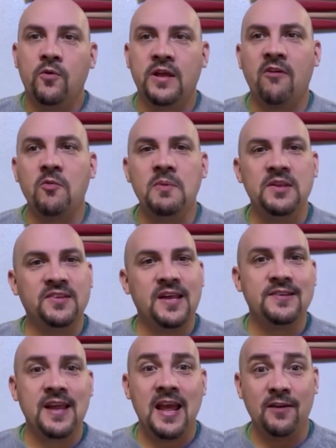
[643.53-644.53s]
well, the government
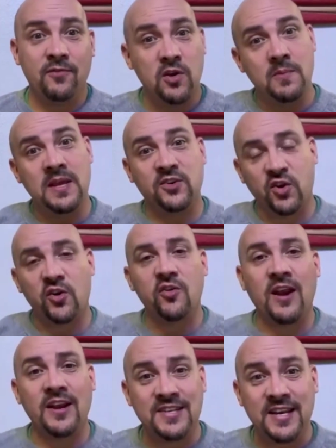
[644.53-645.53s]
says, hey, if you meet
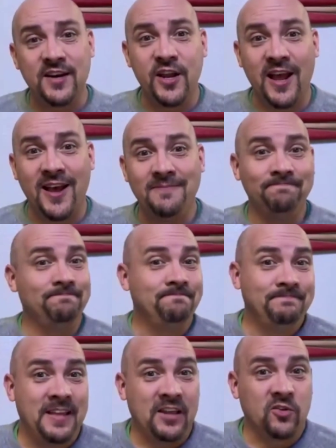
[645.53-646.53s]
certain criteria,
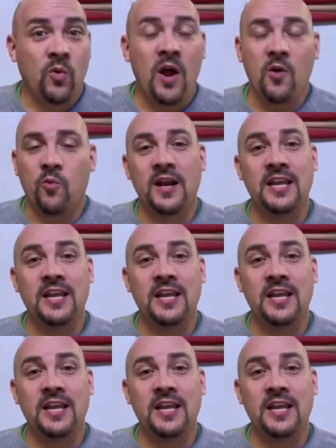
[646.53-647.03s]
guess what?